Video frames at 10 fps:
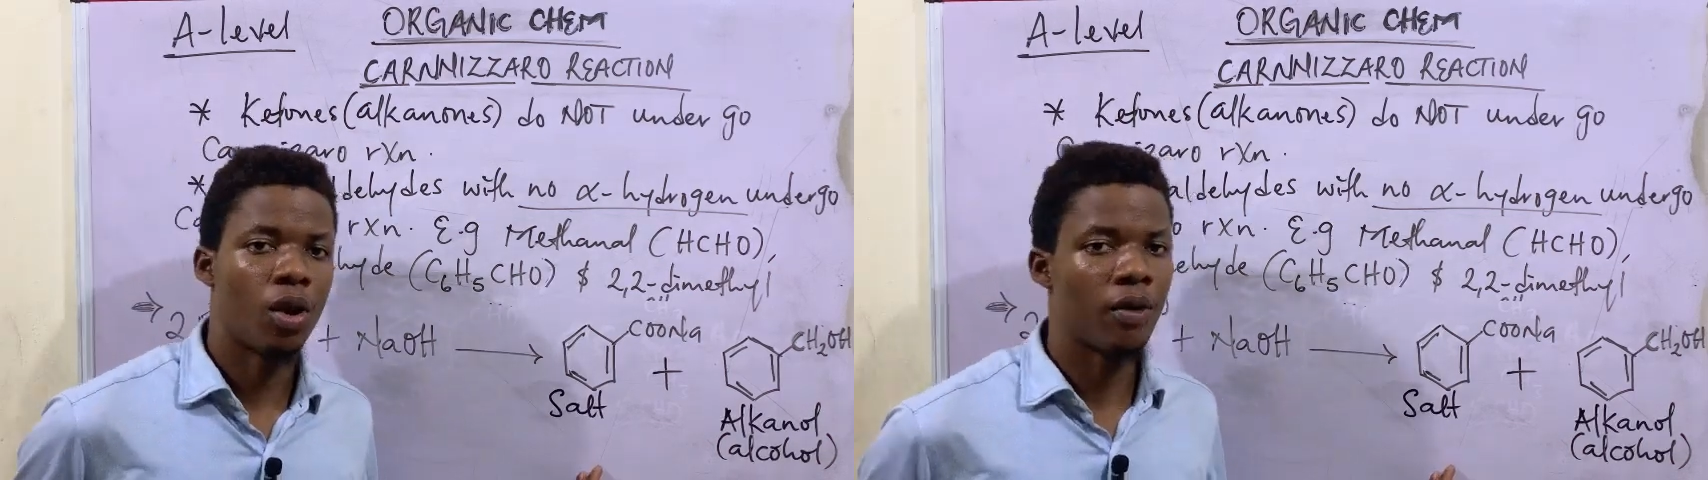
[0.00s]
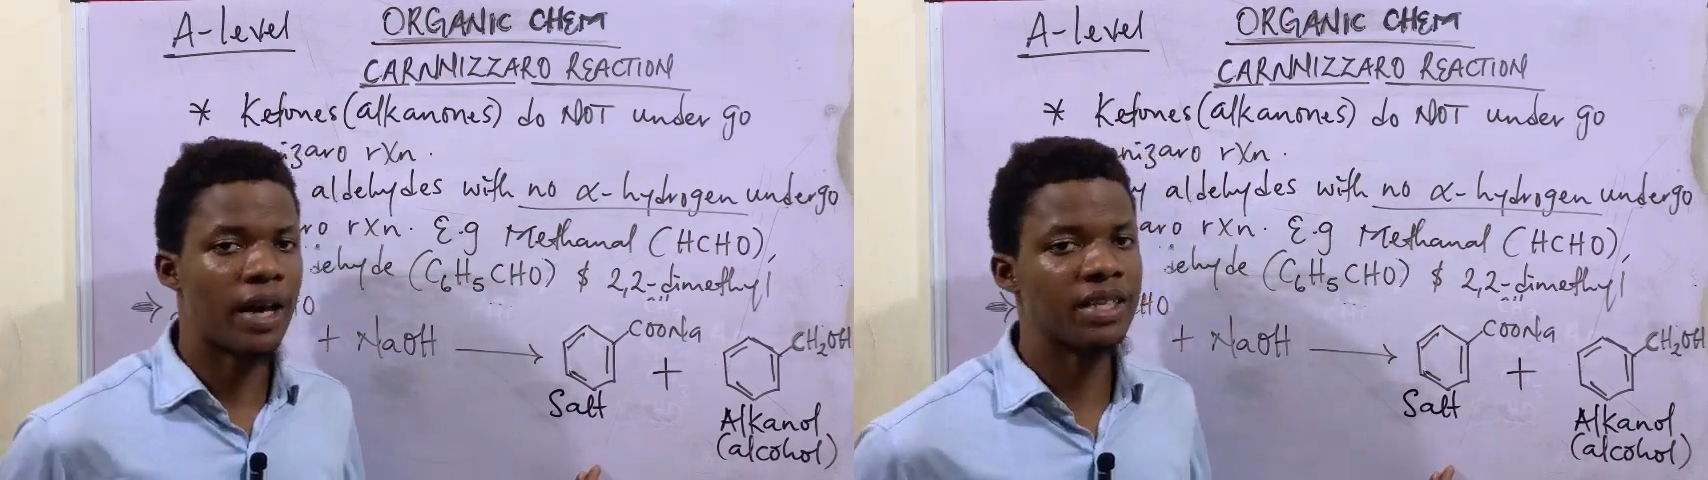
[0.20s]

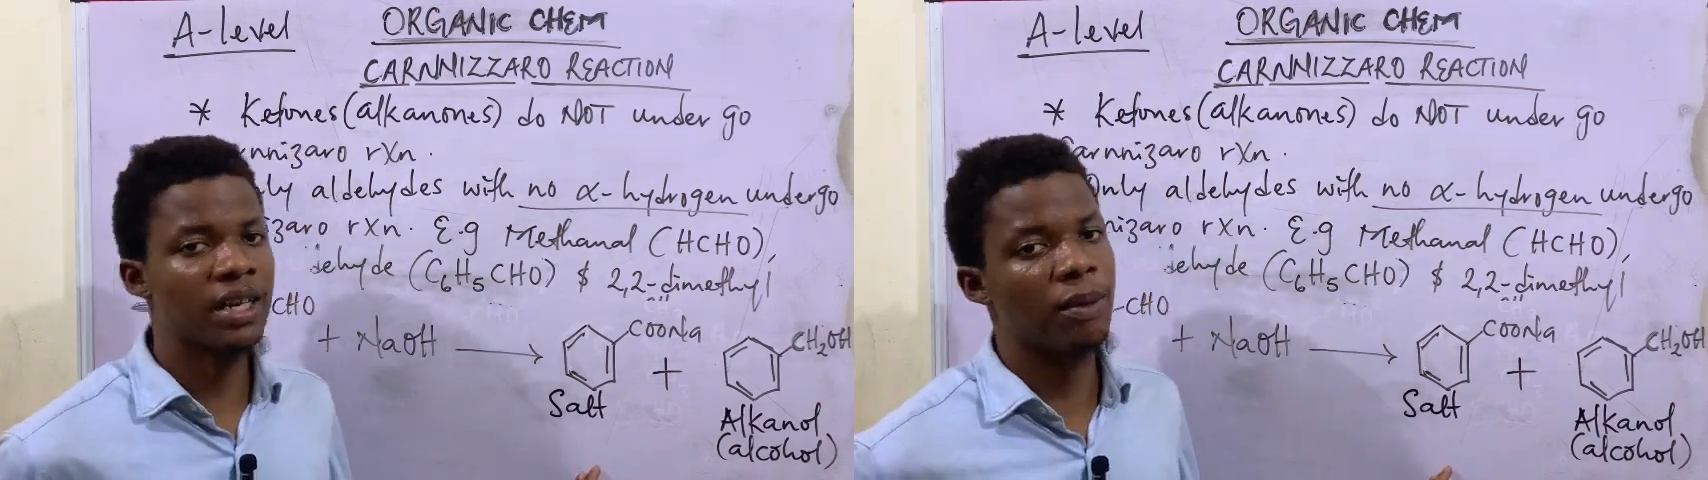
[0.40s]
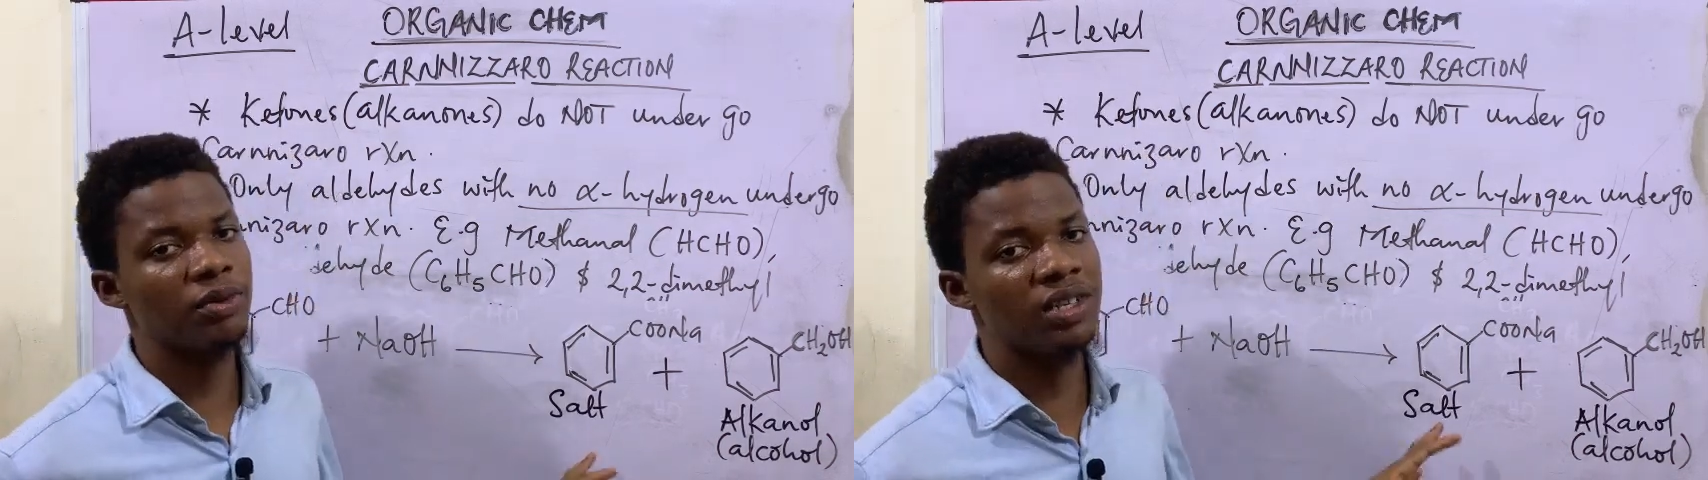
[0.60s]
all right, a
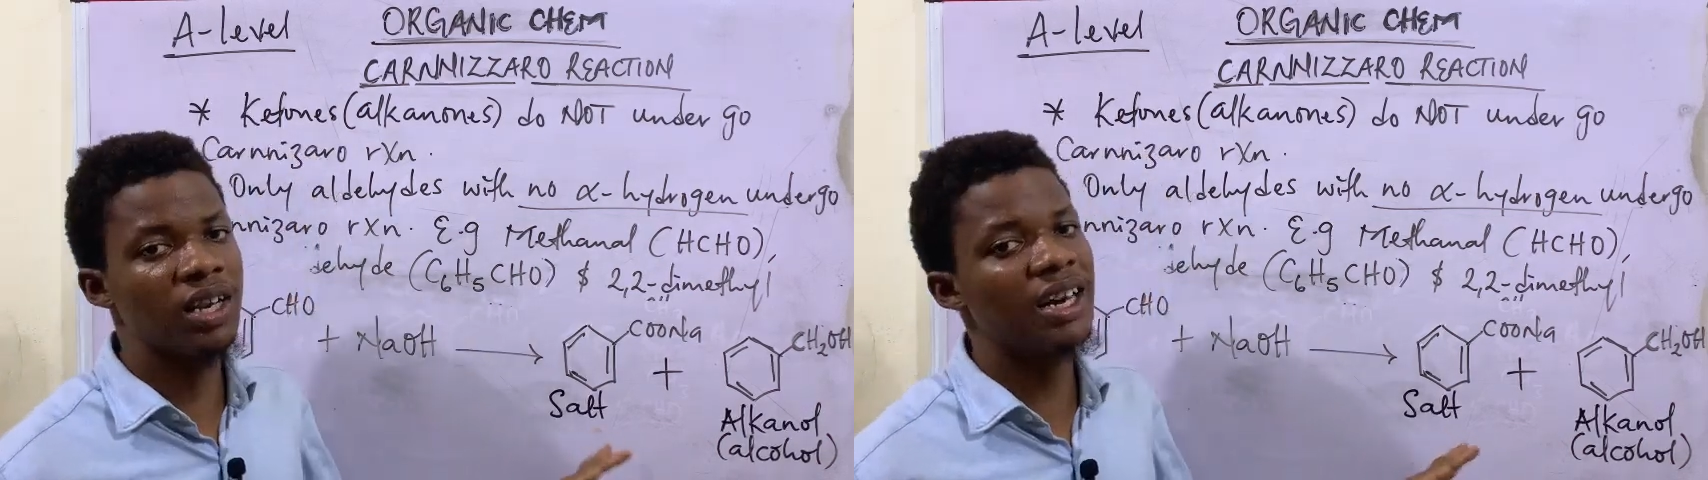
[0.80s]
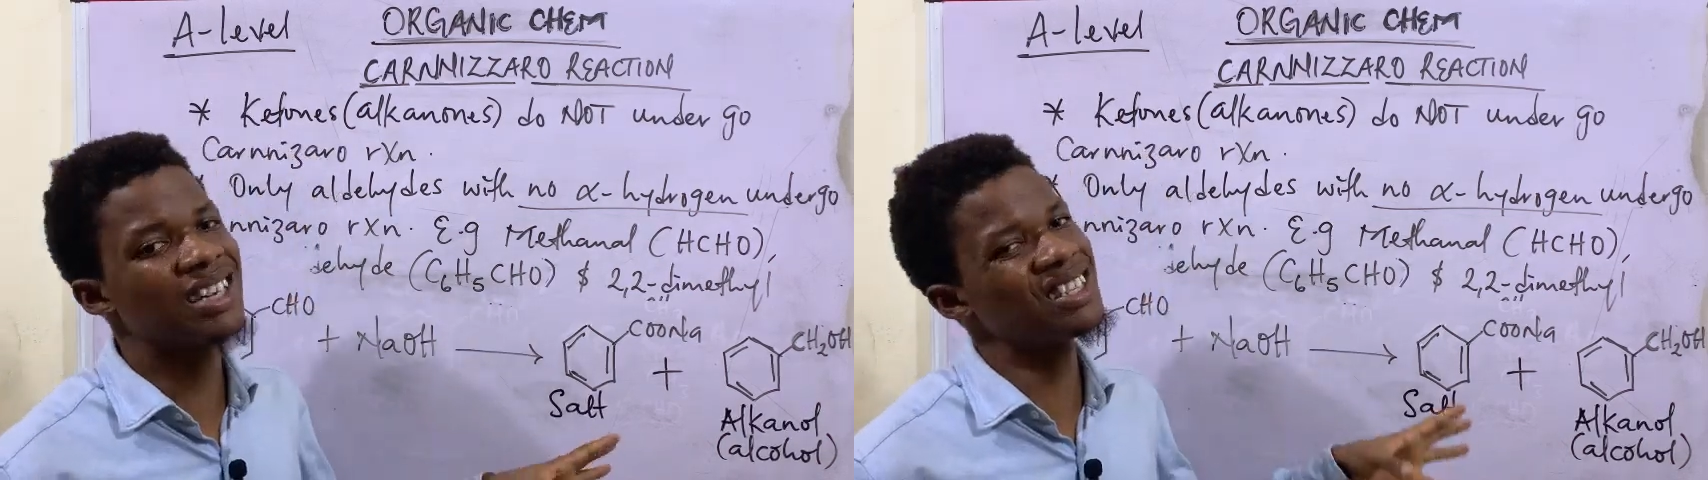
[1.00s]

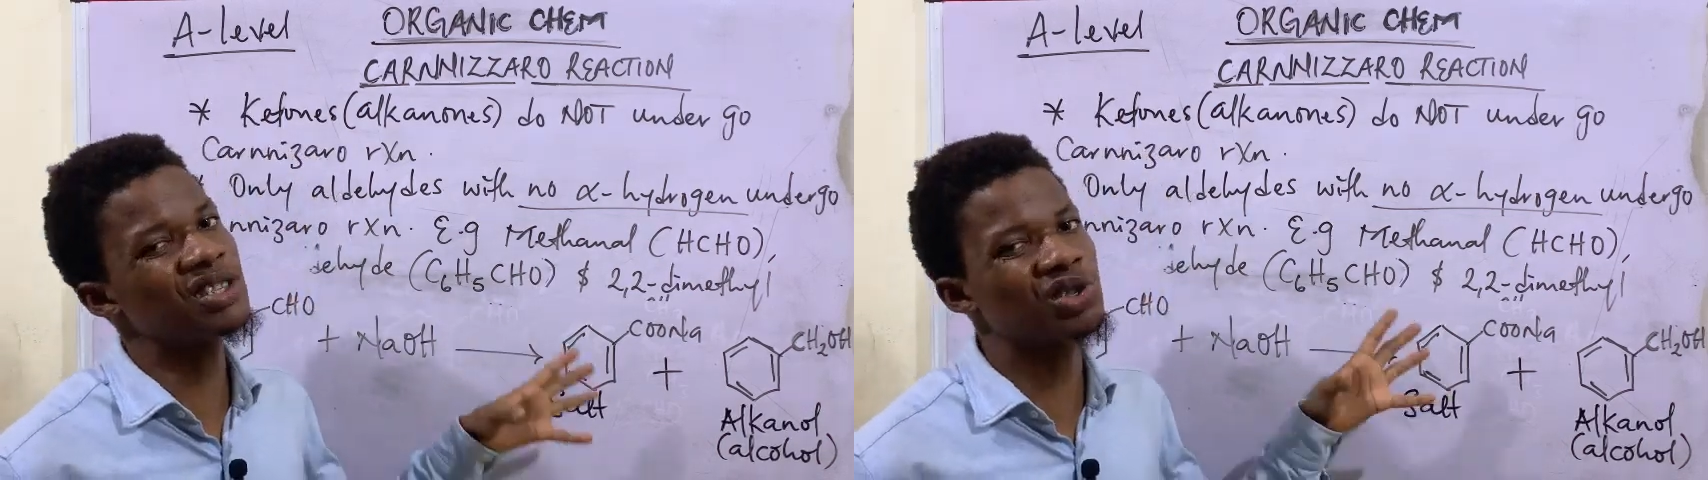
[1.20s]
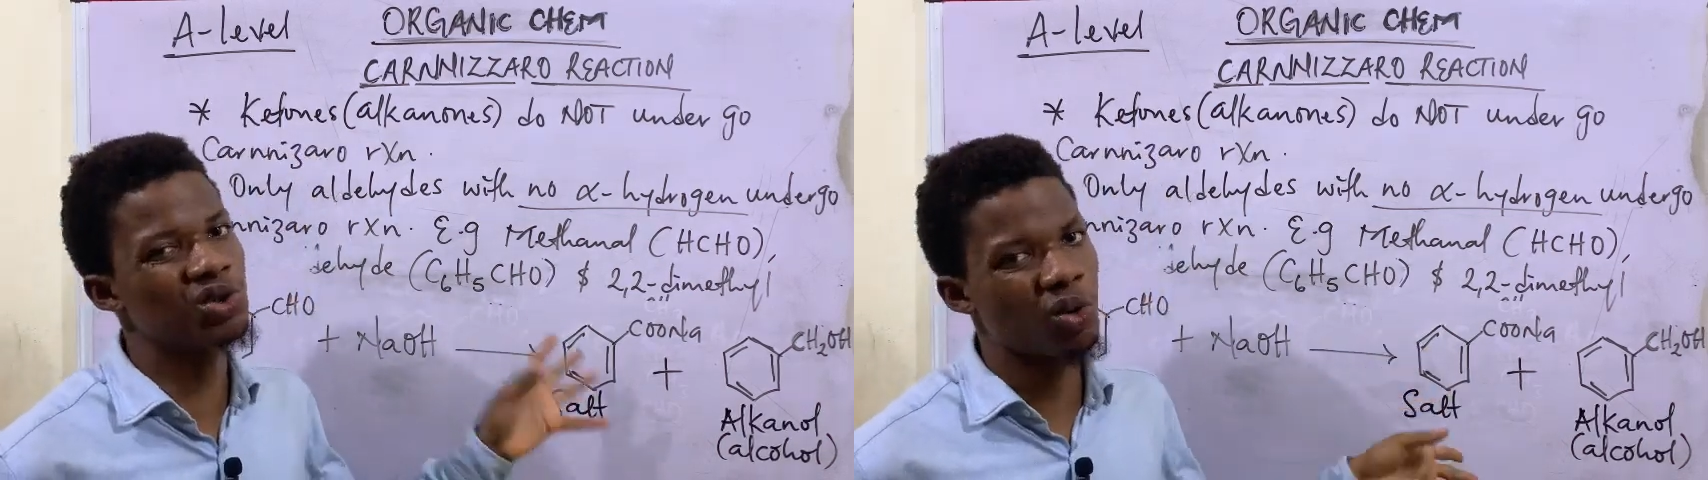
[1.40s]
carboxylic
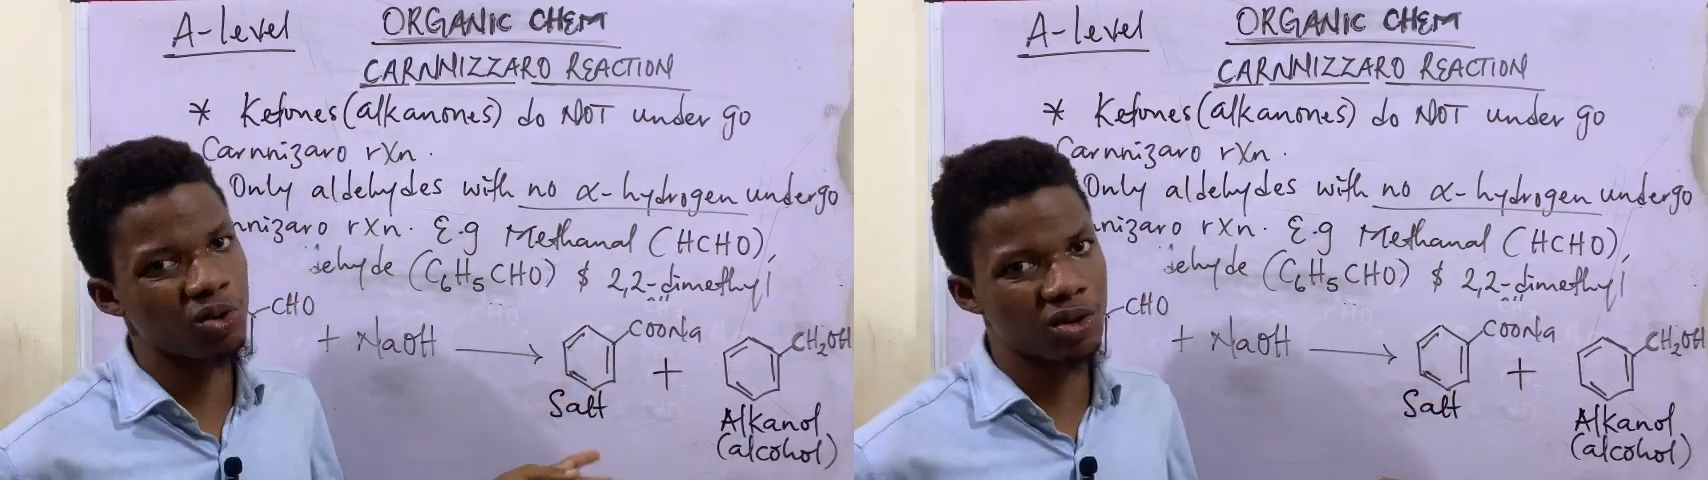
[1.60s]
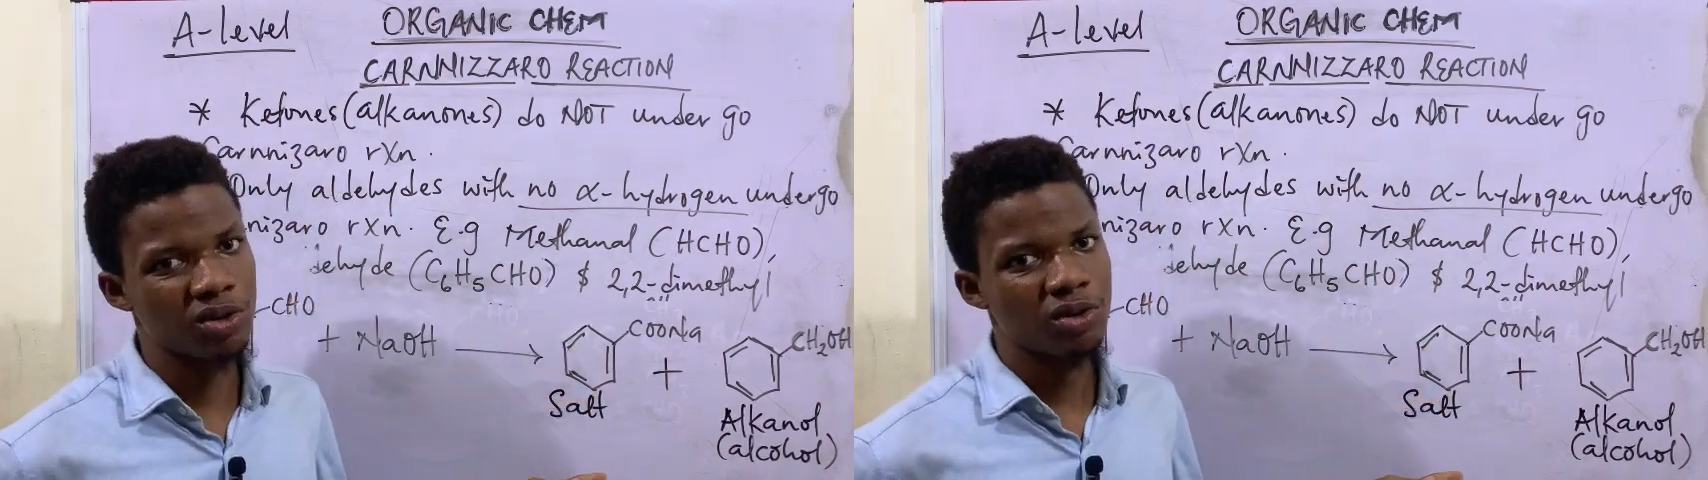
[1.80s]
acid
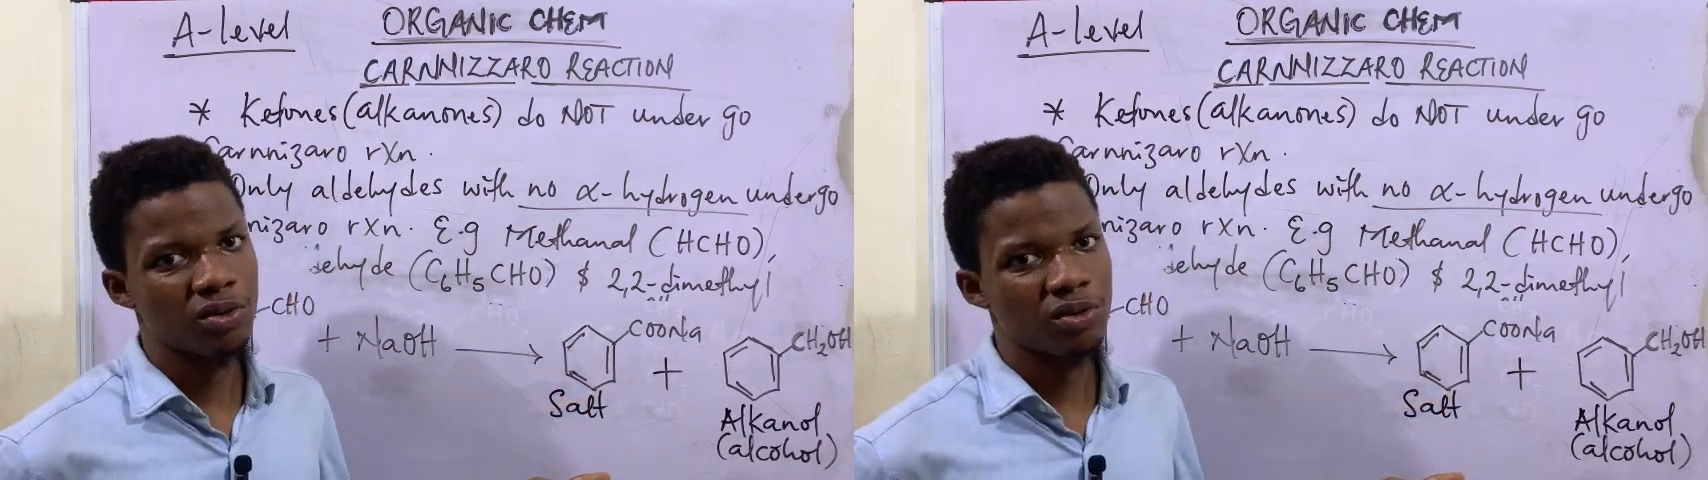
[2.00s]
salt.